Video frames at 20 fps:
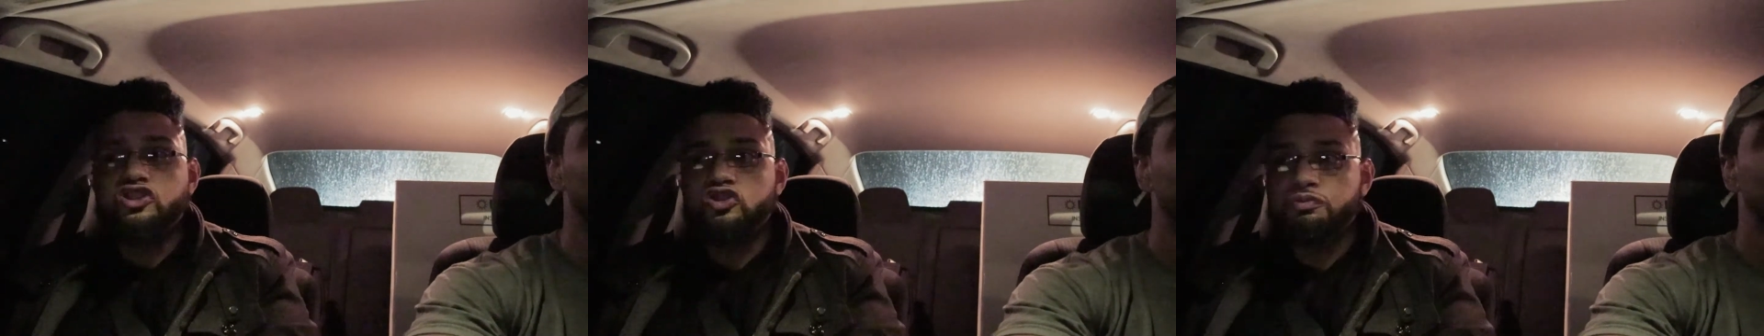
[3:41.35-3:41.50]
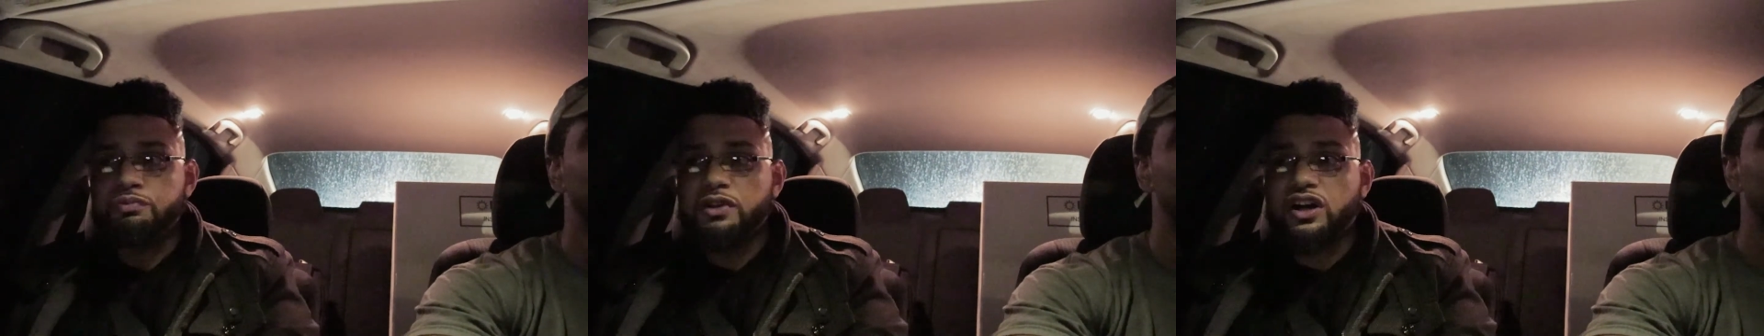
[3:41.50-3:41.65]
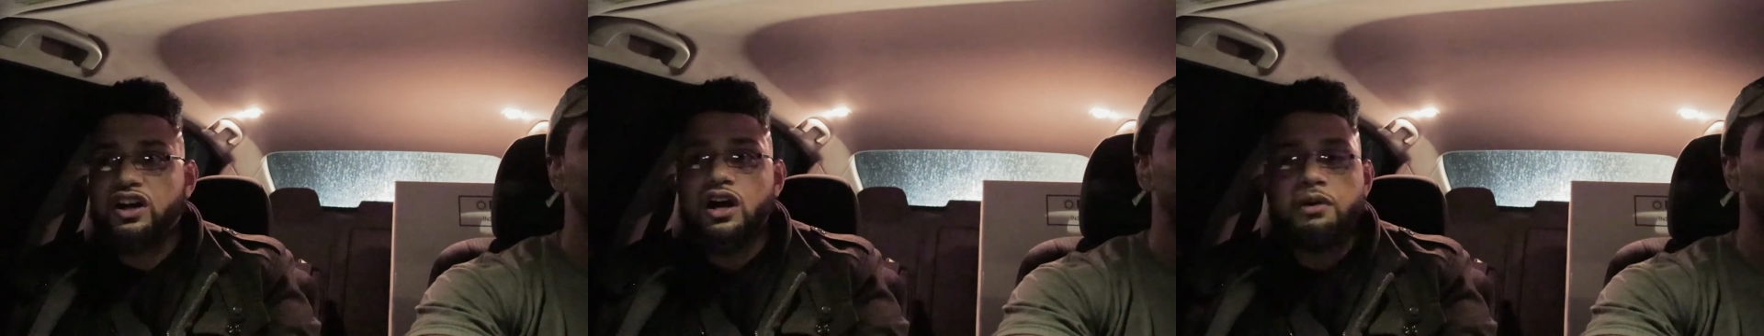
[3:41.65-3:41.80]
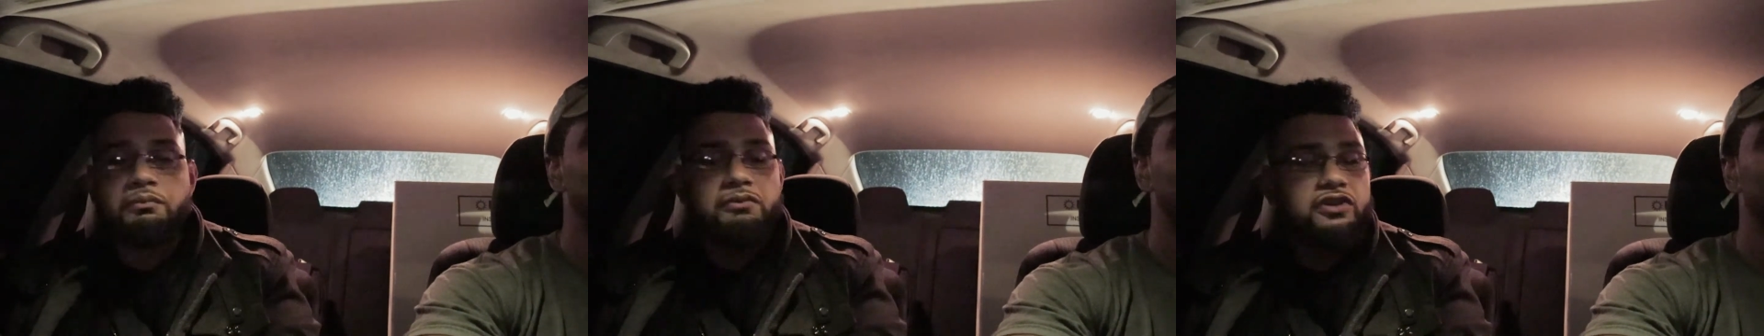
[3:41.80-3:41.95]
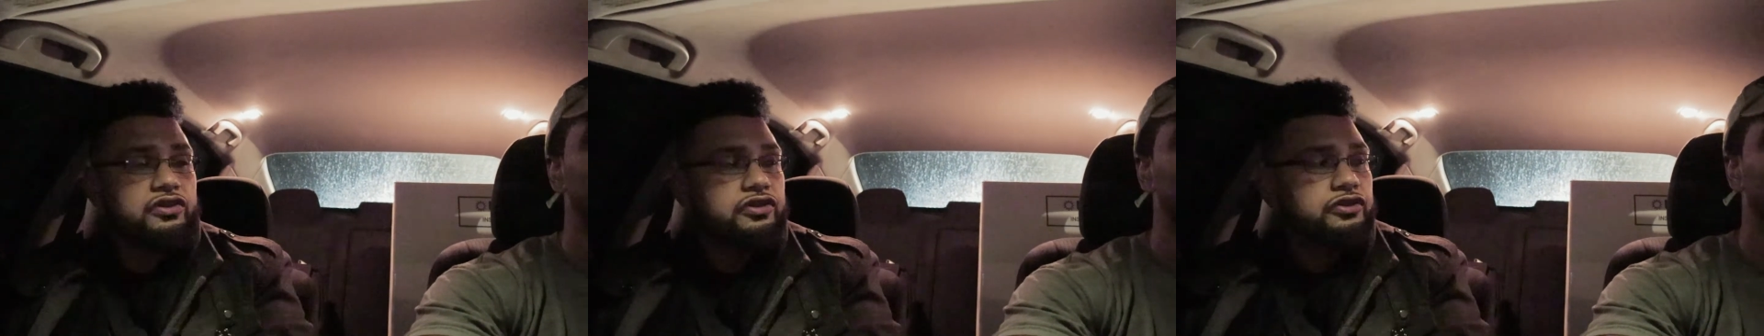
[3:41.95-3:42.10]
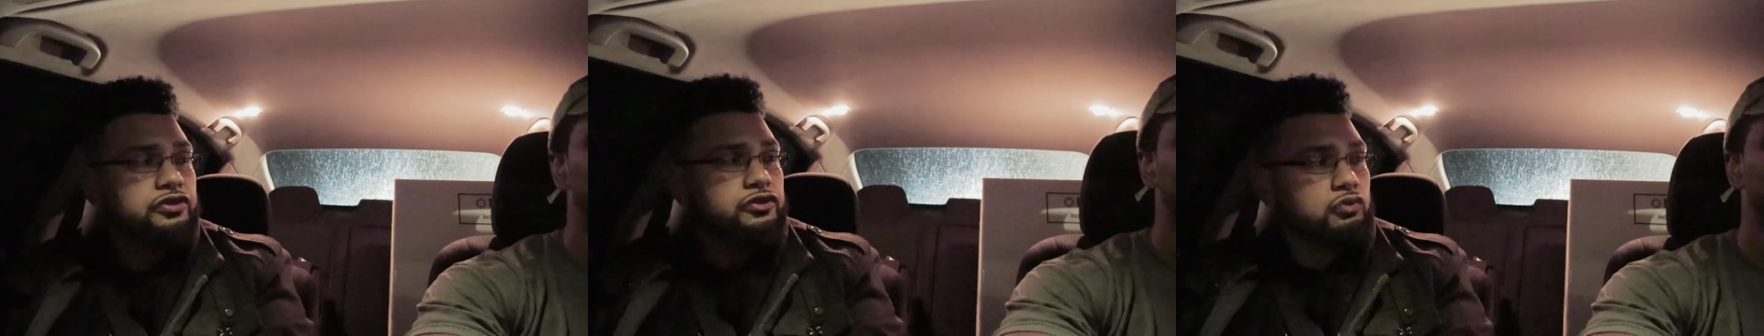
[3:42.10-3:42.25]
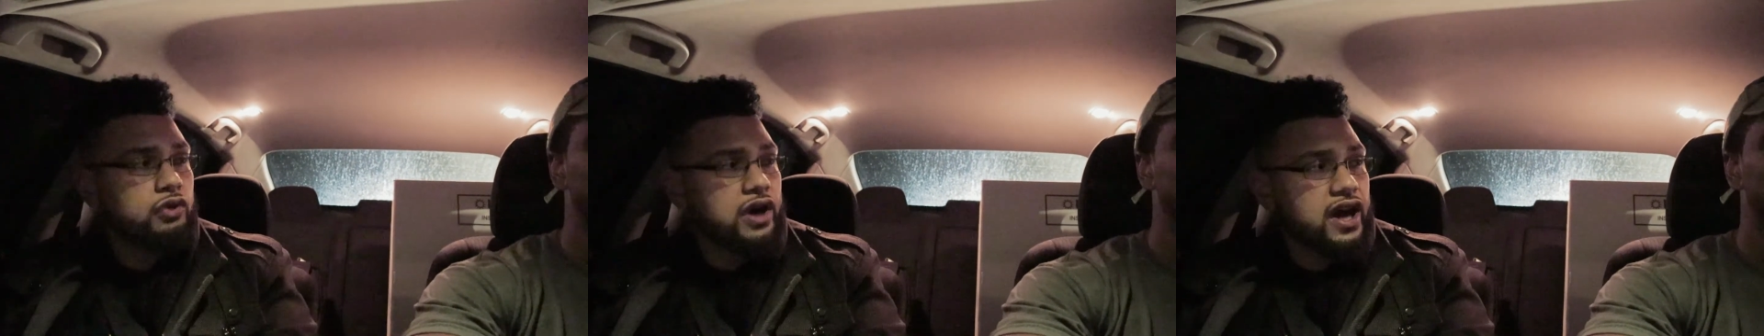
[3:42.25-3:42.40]
you become a
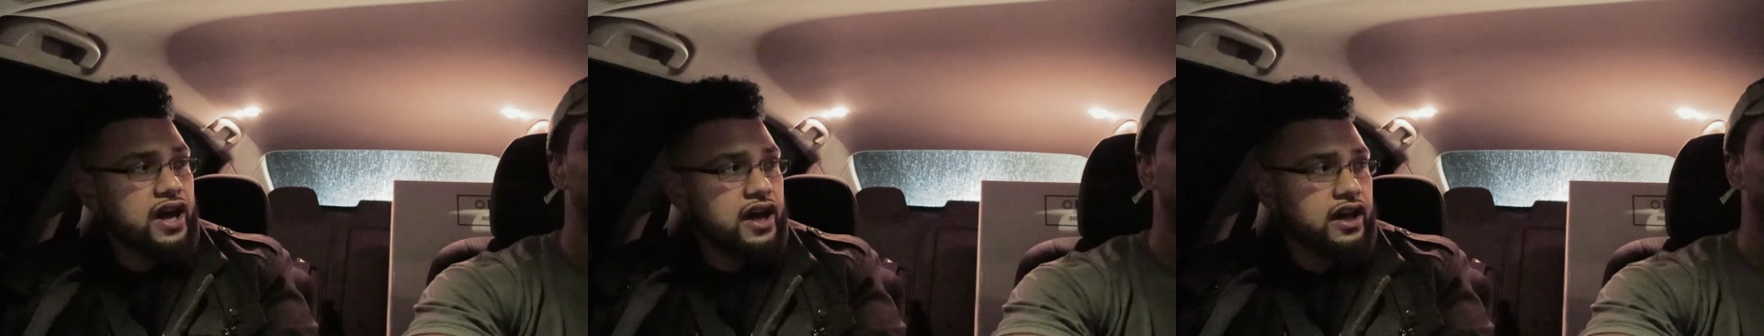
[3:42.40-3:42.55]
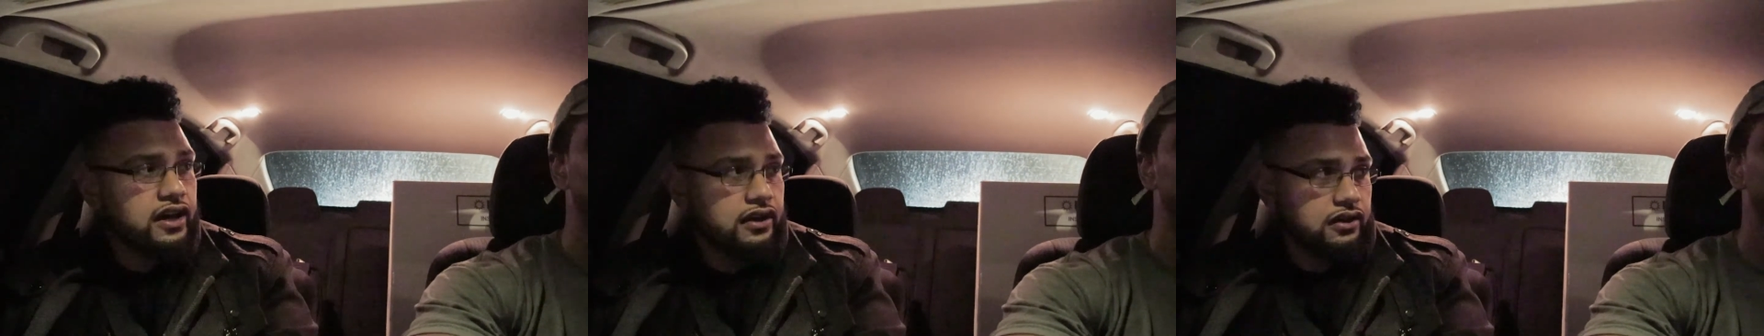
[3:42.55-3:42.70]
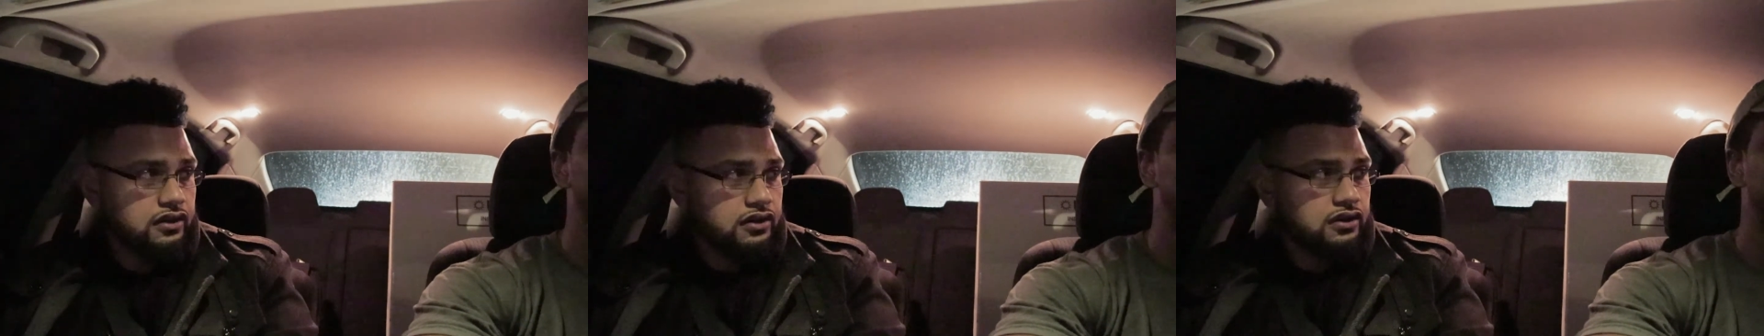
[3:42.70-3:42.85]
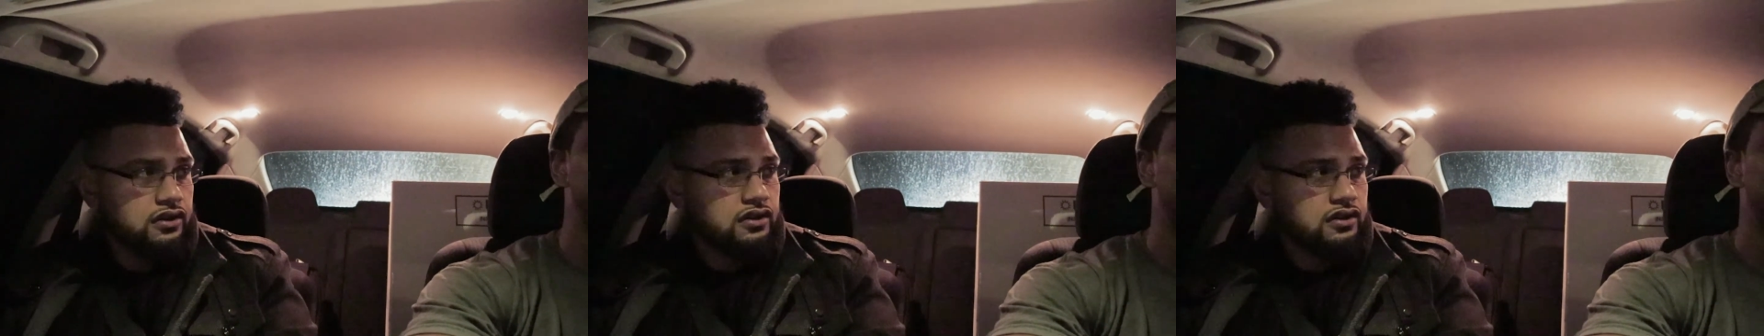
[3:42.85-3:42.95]
threat.